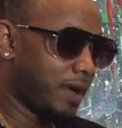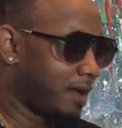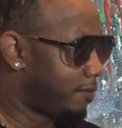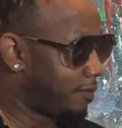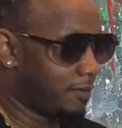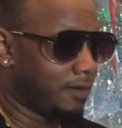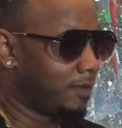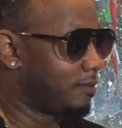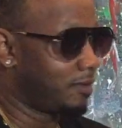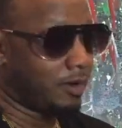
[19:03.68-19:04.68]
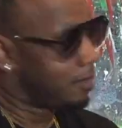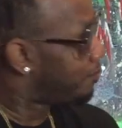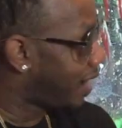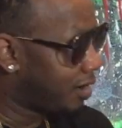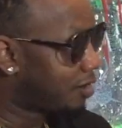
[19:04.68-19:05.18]
It could be
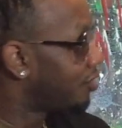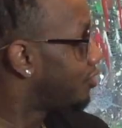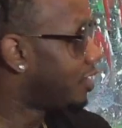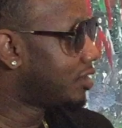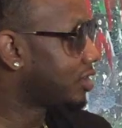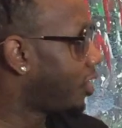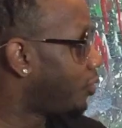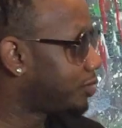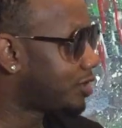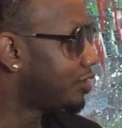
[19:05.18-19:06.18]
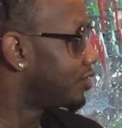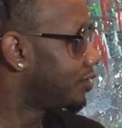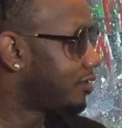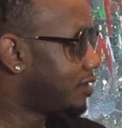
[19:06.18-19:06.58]
painter, sculptor.